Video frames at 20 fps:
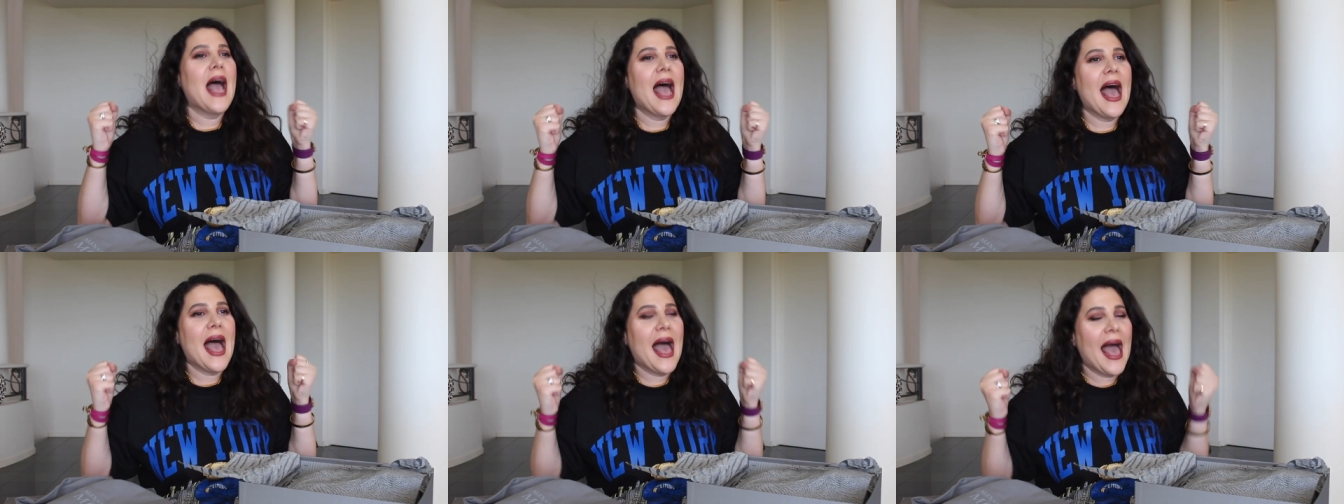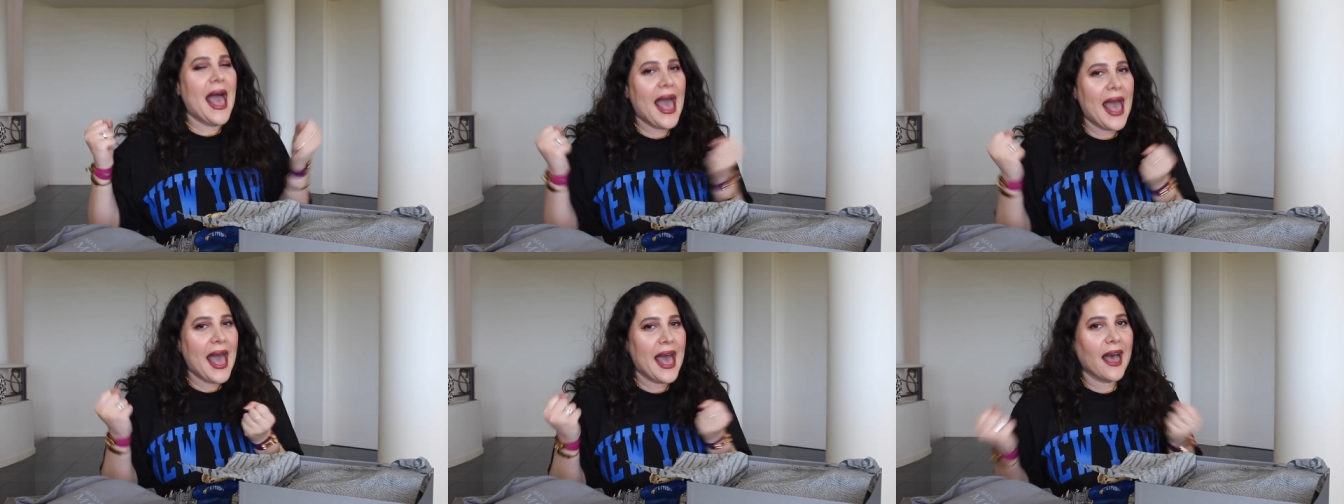
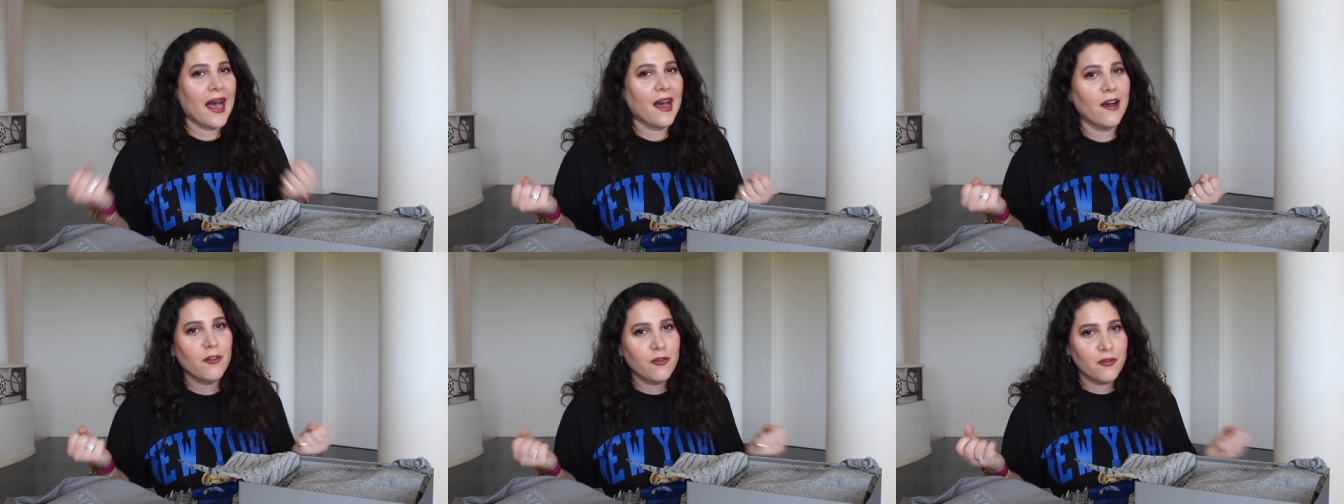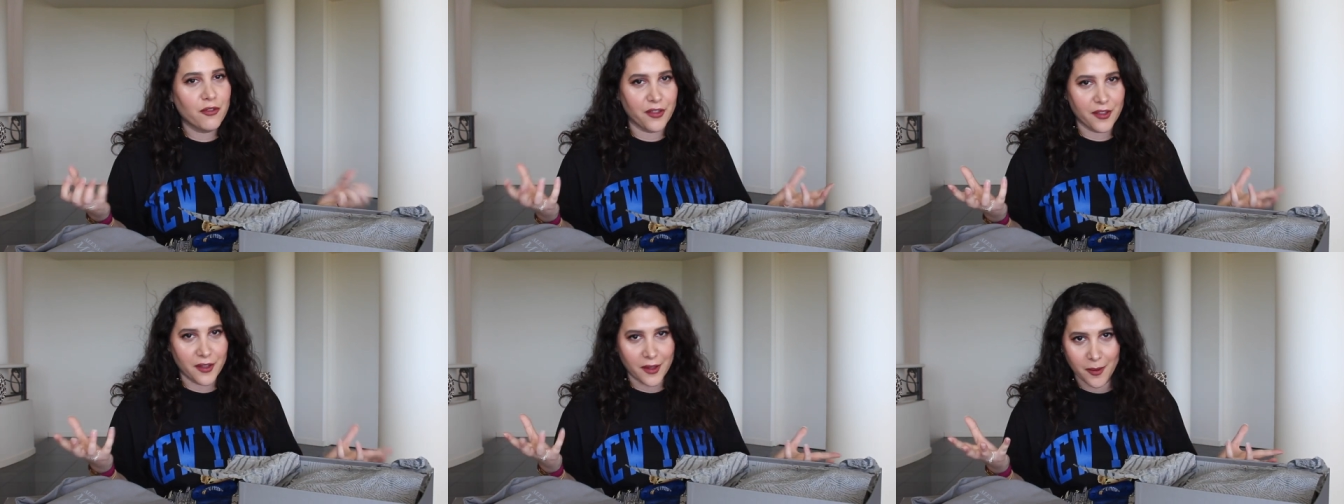
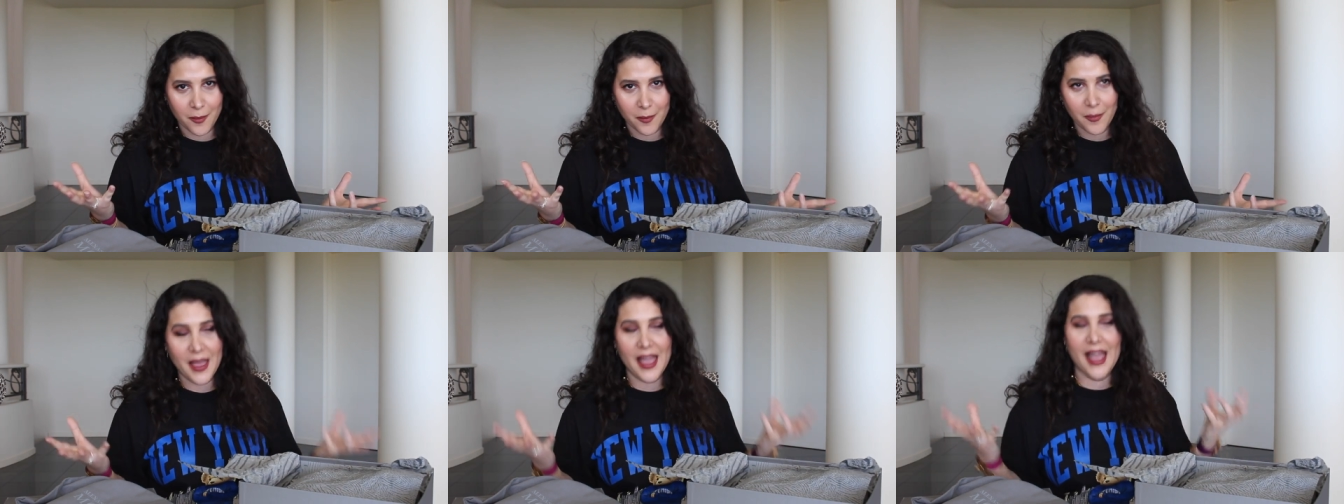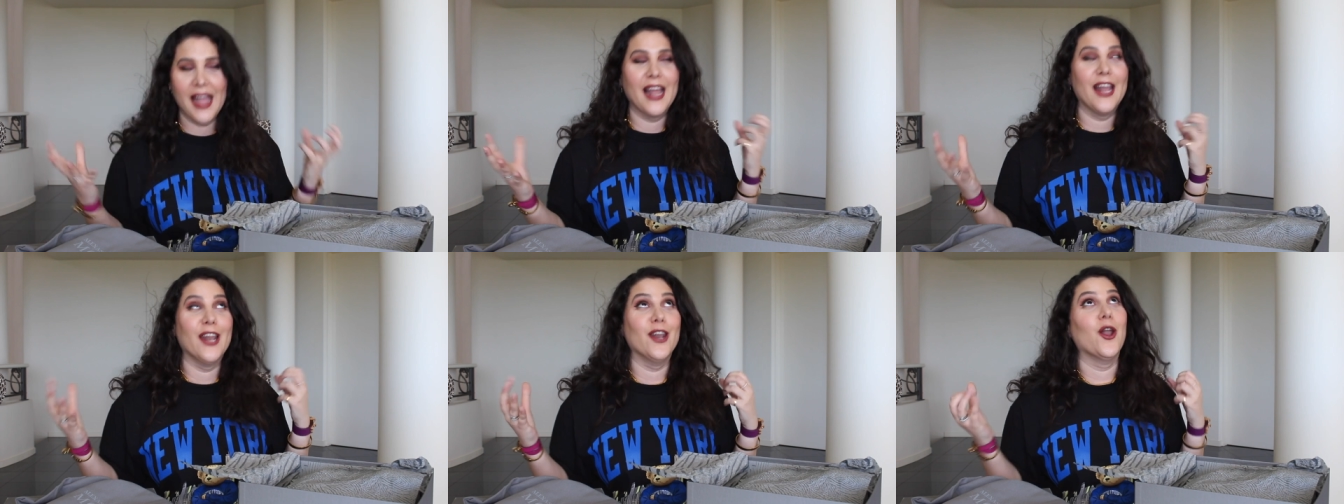have them
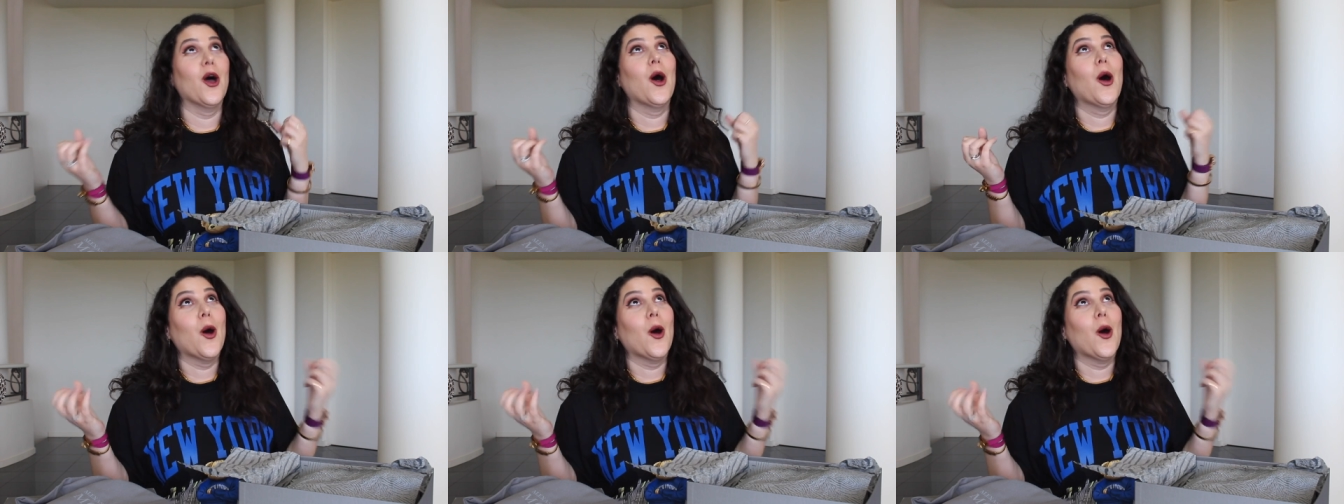and